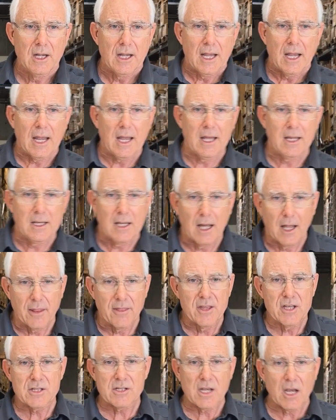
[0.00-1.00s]
And
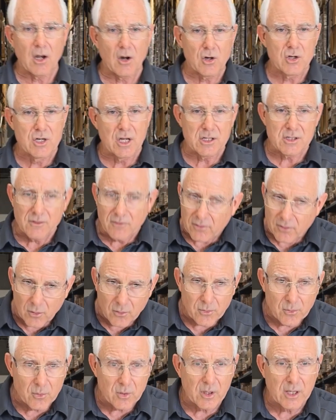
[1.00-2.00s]
this air doesn't flow
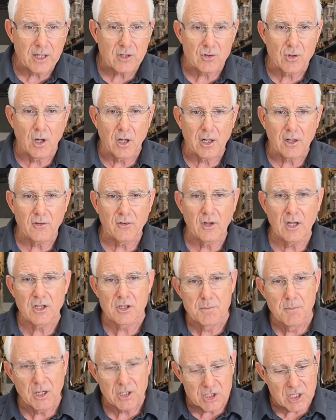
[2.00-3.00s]
through the electronics. It's
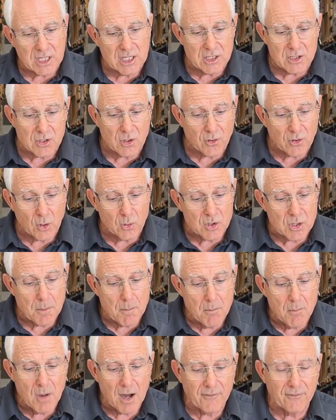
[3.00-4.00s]
much easier, though, to
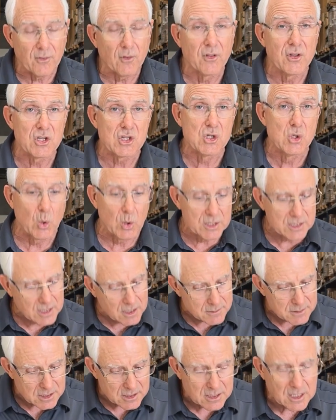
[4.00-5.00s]
muffle this noise
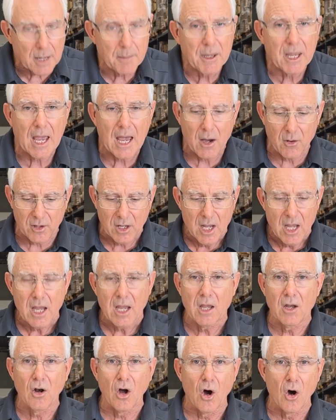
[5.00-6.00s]
because it's coming out
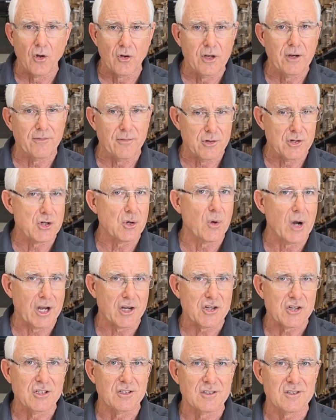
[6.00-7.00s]
in all different
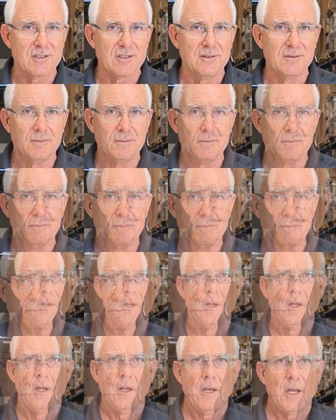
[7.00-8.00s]
directions.
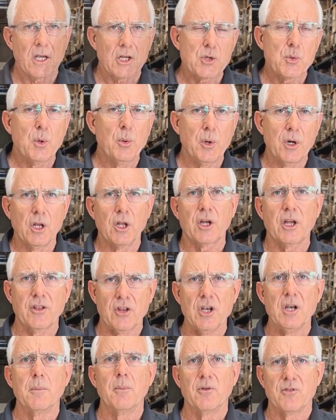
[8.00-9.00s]
Next, we want to look at the
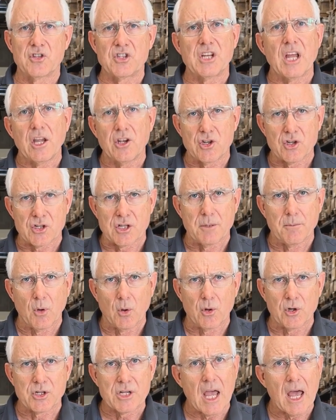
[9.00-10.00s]
number of stages that
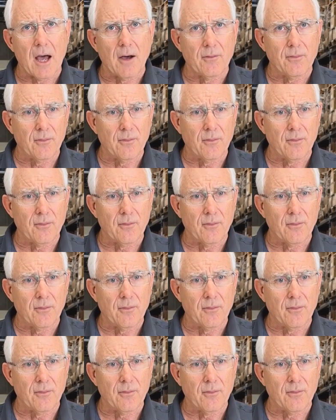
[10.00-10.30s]
motors have.